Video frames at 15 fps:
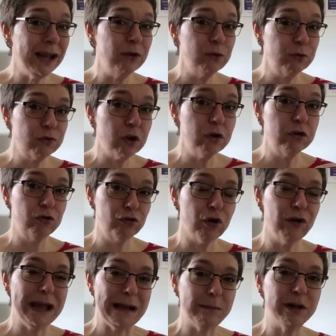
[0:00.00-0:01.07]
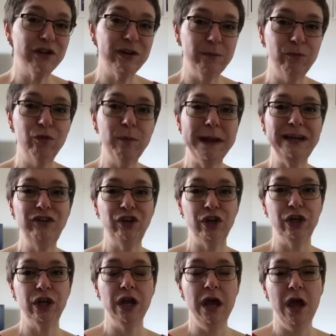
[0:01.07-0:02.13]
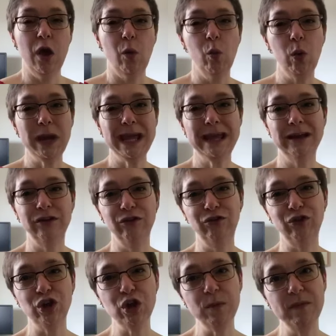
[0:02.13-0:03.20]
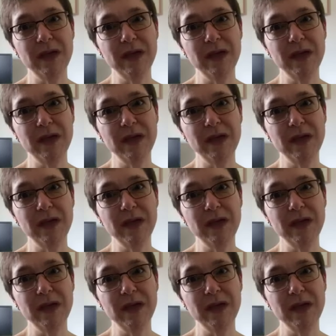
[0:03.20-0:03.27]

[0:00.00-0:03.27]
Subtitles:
also control how much information we consume.